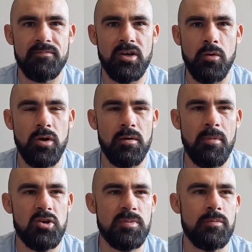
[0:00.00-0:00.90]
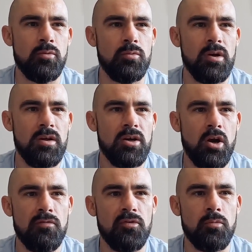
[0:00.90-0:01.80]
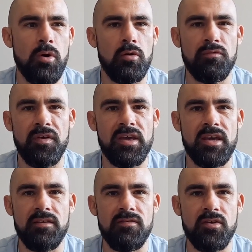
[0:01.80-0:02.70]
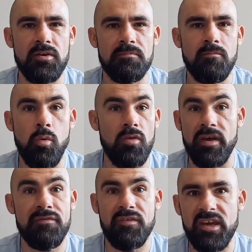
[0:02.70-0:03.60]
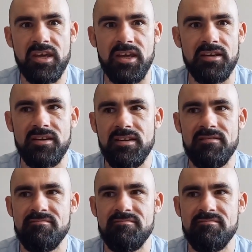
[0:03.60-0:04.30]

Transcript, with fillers: You know, most people go through the world thinking that what they're thinking